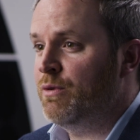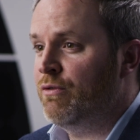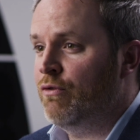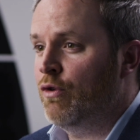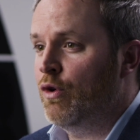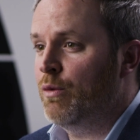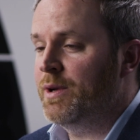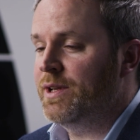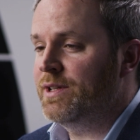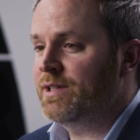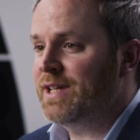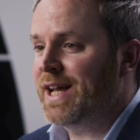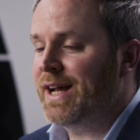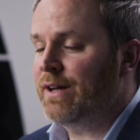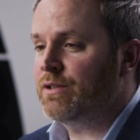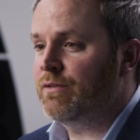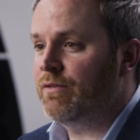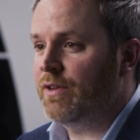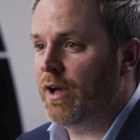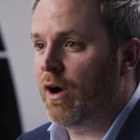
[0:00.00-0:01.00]
performance
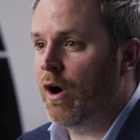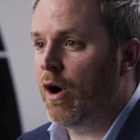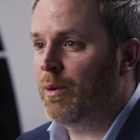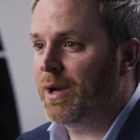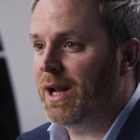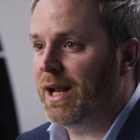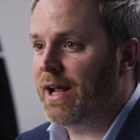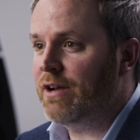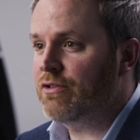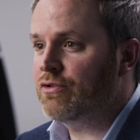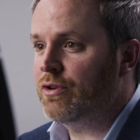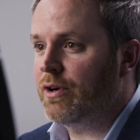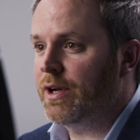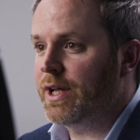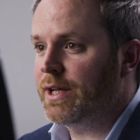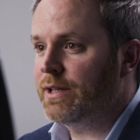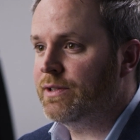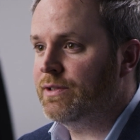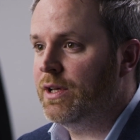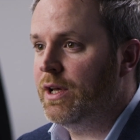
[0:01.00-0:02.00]
out of the R1
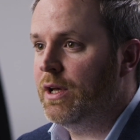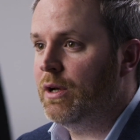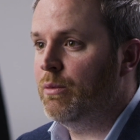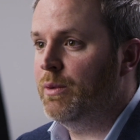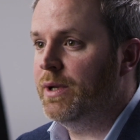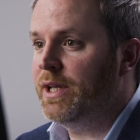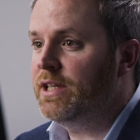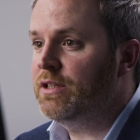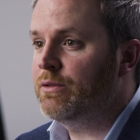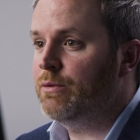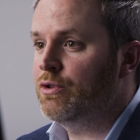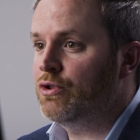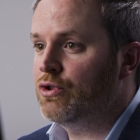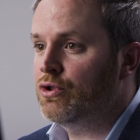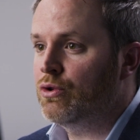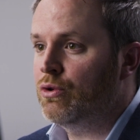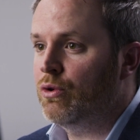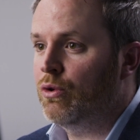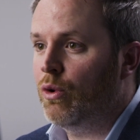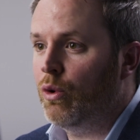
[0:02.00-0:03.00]
electronics, we need to
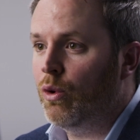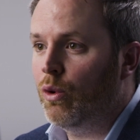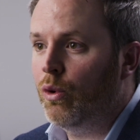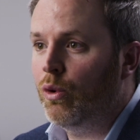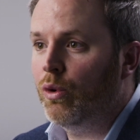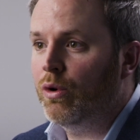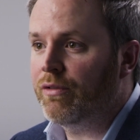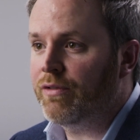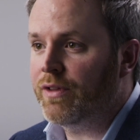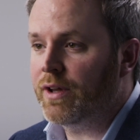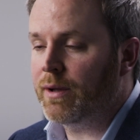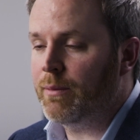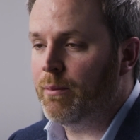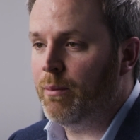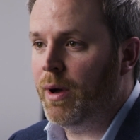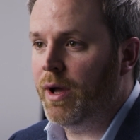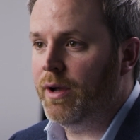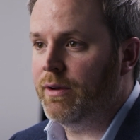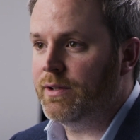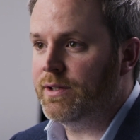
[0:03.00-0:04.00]
ensure all of the
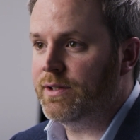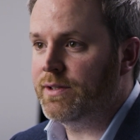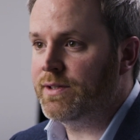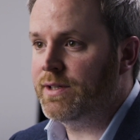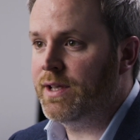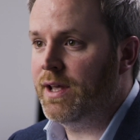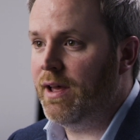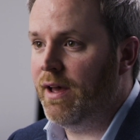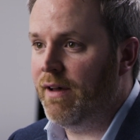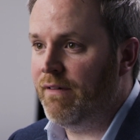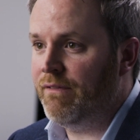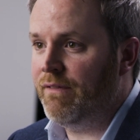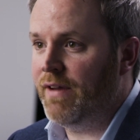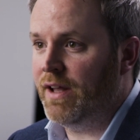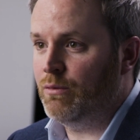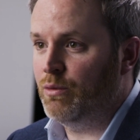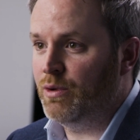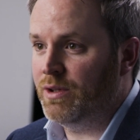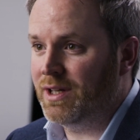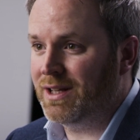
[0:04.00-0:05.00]
components are
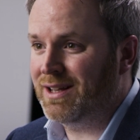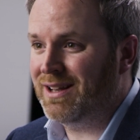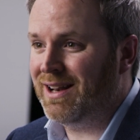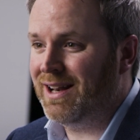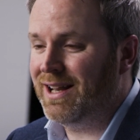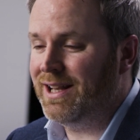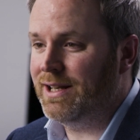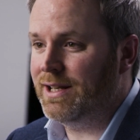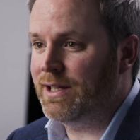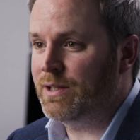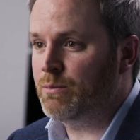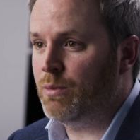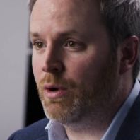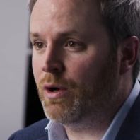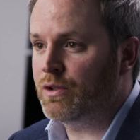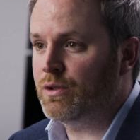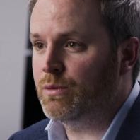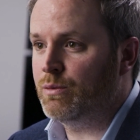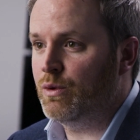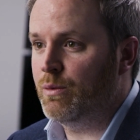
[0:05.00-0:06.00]
fed with the cleanest
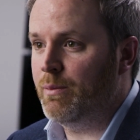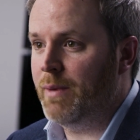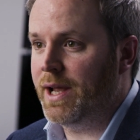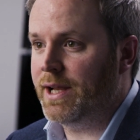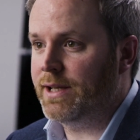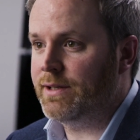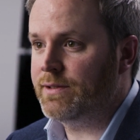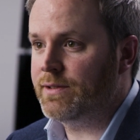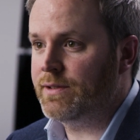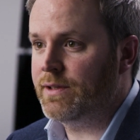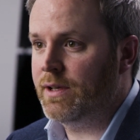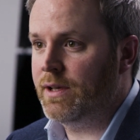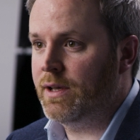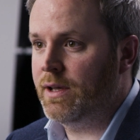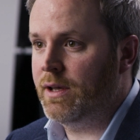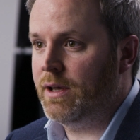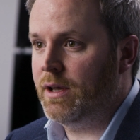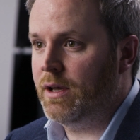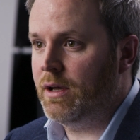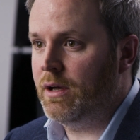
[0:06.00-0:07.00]
possible mains.
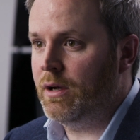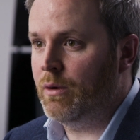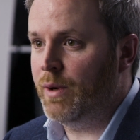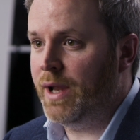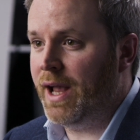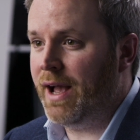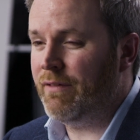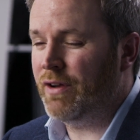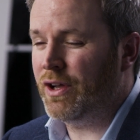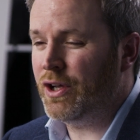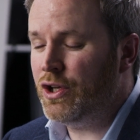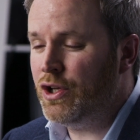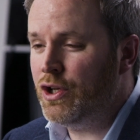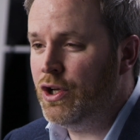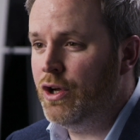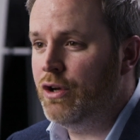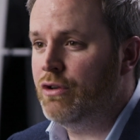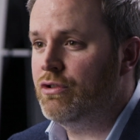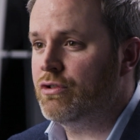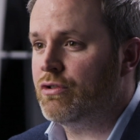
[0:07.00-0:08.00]
We have a
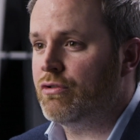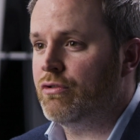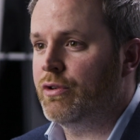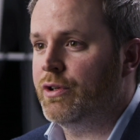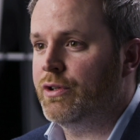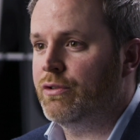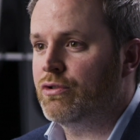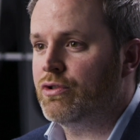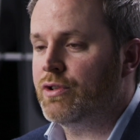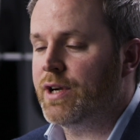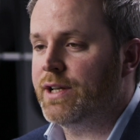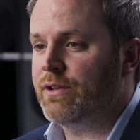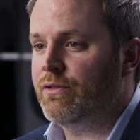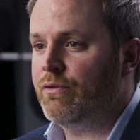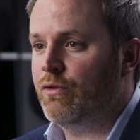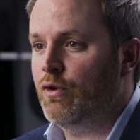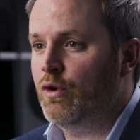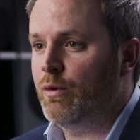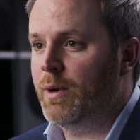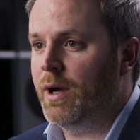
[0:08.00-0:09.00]
huge toroidal
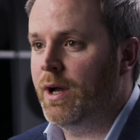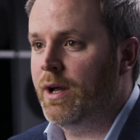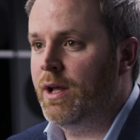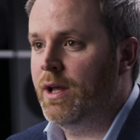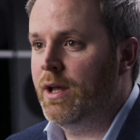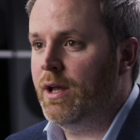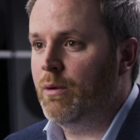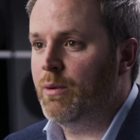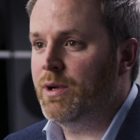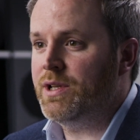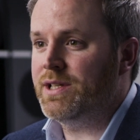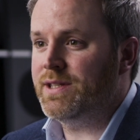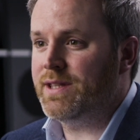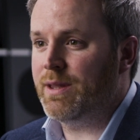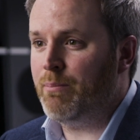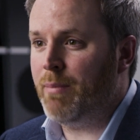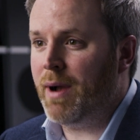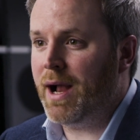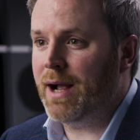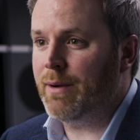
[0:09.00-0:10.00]
transformer, which is
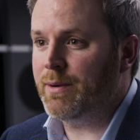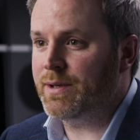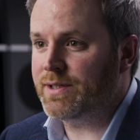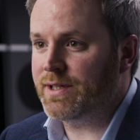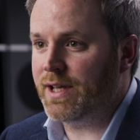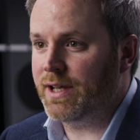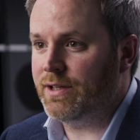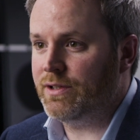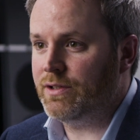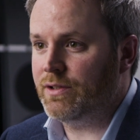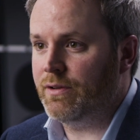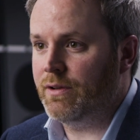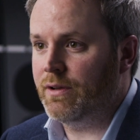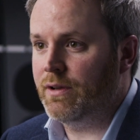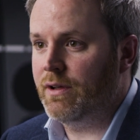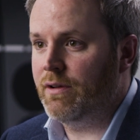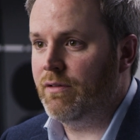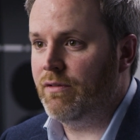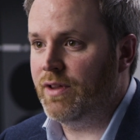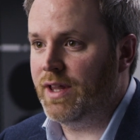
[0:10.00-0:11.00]
the power station
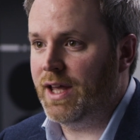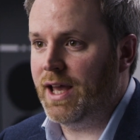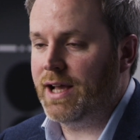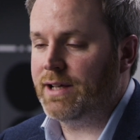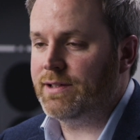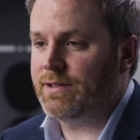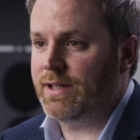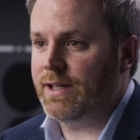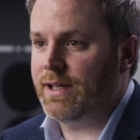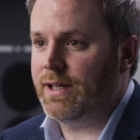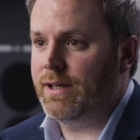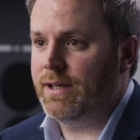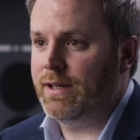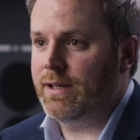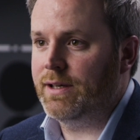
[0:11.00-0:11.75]
for the XE.